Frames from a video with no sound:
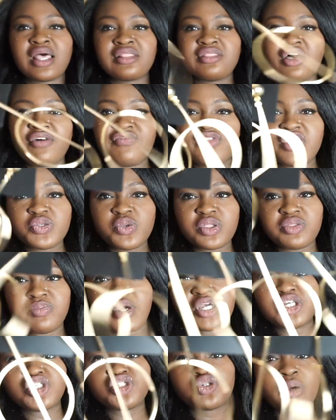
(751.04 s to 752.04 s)
I love this with
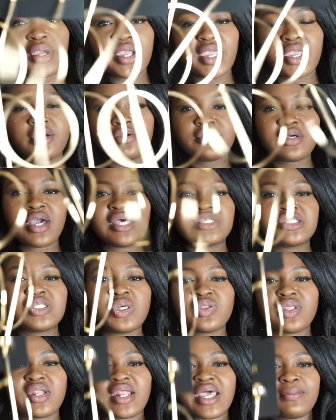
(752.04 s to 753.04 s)
my short hair. You guys
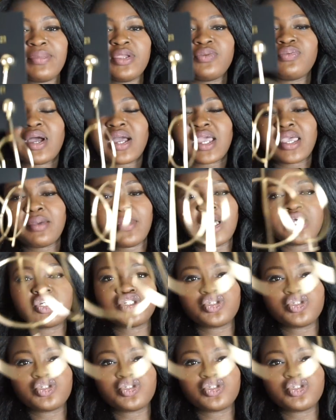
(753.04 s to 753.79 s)
know that I be rocking my